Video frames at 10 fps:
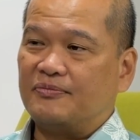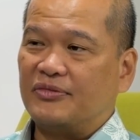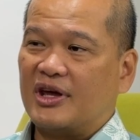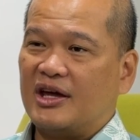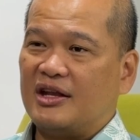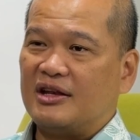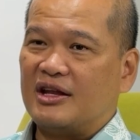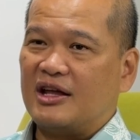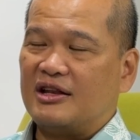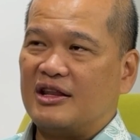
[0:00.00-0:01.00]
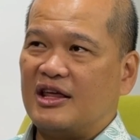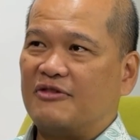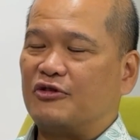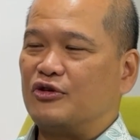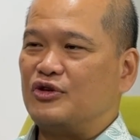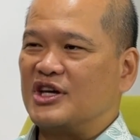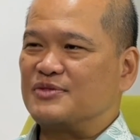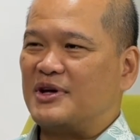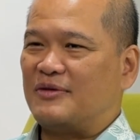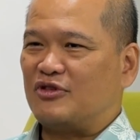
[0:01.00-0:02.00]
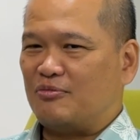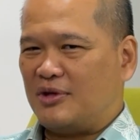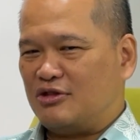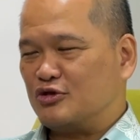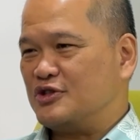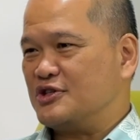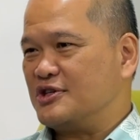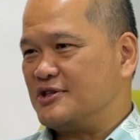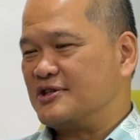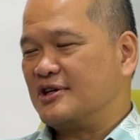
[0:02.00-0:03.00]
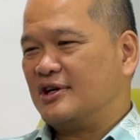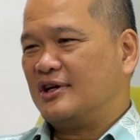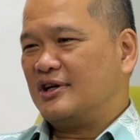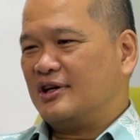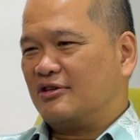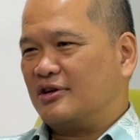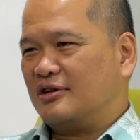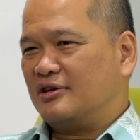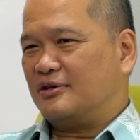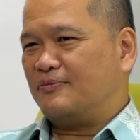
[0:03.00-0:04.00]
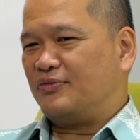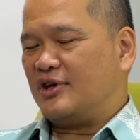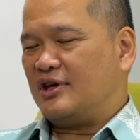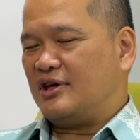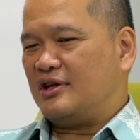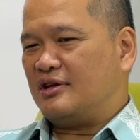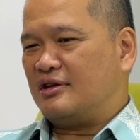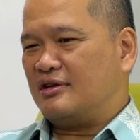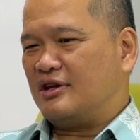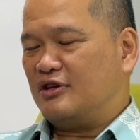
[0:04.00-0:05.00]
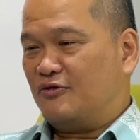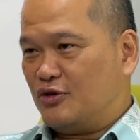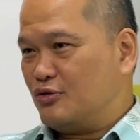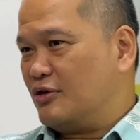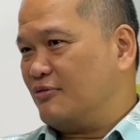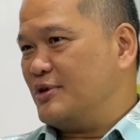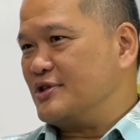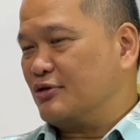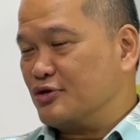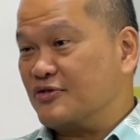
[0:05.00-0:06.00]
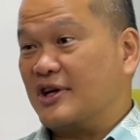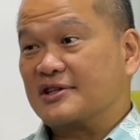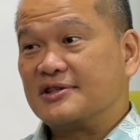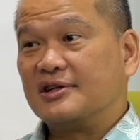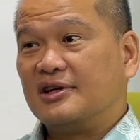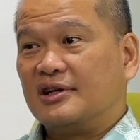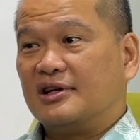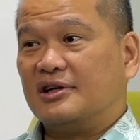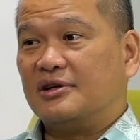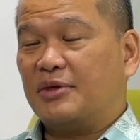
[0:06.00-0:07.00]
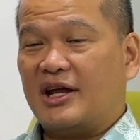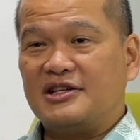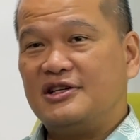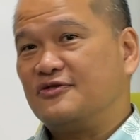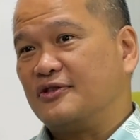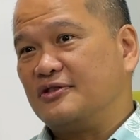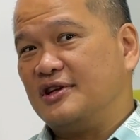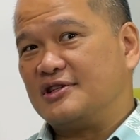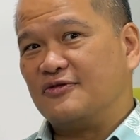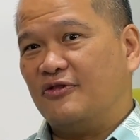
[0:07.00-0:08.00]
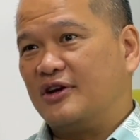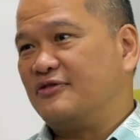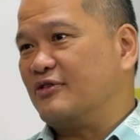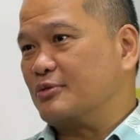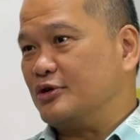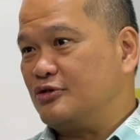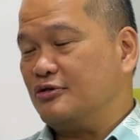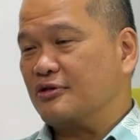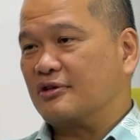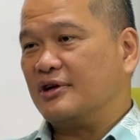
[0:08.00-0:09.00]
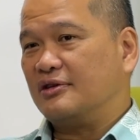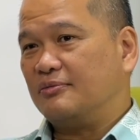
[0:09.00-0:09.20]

And therefore you expect them to make those decisions, right? In view of basically all those facts. But actually it's very far from the truth, right?